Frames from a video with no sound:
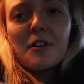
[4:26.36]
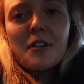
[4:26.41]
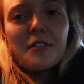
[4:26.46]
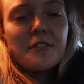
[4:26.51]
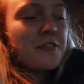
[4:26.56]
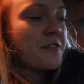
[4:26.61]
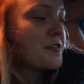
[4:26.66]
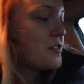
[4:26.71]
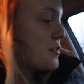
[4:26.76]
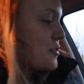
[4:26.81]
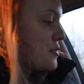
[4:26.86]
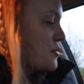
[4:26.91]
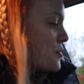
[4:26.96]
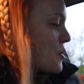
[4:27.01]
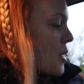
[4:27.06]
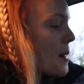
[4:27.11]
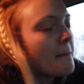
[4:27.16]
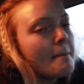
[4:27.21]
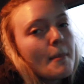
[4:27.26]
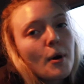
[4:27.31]
off
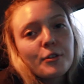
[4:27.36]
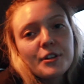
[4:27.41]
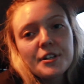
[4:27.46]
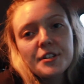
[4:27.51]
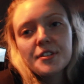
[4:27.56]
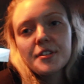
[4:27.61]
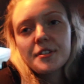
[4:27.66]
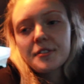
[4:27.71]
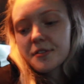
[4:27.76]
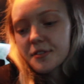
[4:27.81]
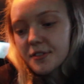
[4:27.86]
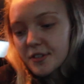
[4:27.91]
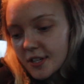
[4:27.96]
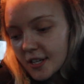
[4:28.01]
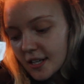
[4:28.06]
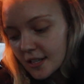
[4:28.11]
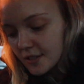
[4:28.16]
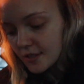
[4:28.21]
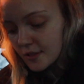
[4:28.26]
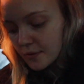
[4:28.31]
to Morrison's
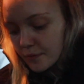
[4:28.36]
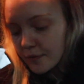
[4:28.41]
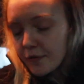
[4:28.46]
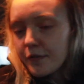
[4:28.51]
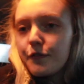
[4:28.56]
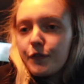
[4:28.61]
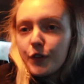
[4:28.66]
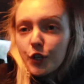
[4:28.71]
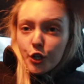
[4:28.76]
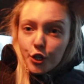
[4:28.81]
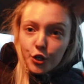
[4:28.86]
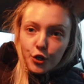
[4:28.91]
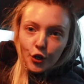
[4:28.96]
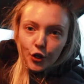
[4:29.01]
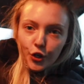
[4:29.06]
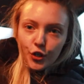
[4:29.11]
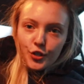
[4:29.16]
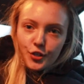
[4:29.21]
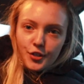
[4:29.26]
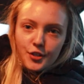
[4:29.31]
to get some
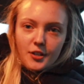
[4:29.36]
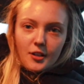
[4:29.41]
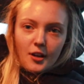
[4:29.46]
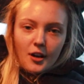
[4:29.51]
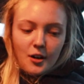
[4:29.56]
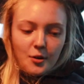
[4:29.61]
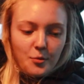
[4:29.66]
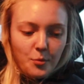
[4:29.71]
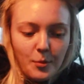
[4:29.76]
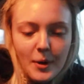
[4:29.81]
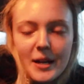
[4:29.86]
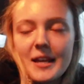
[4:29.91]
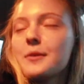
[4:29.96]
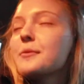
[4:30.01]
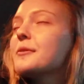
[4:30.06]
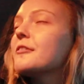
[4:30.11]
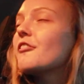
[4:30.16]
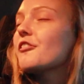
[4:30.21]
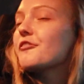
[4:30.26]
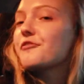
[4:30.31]
food, aren't we?
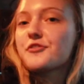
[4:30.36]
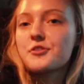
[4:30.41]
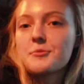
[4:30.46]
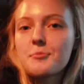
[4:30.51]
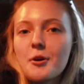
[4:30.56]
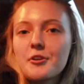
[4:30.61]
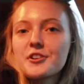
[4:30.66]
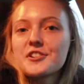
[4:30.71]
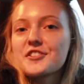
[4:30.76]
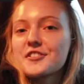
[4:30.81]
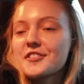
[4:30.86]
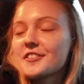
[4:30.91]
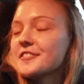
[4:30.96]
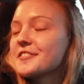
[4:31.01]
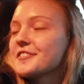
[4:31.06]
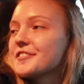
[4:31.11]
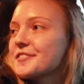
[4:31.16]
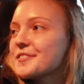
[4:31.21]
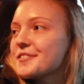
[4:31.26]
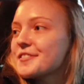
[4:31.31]
We're off to
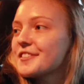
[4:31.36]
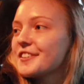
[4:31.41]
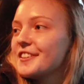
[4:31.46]
Morrison's.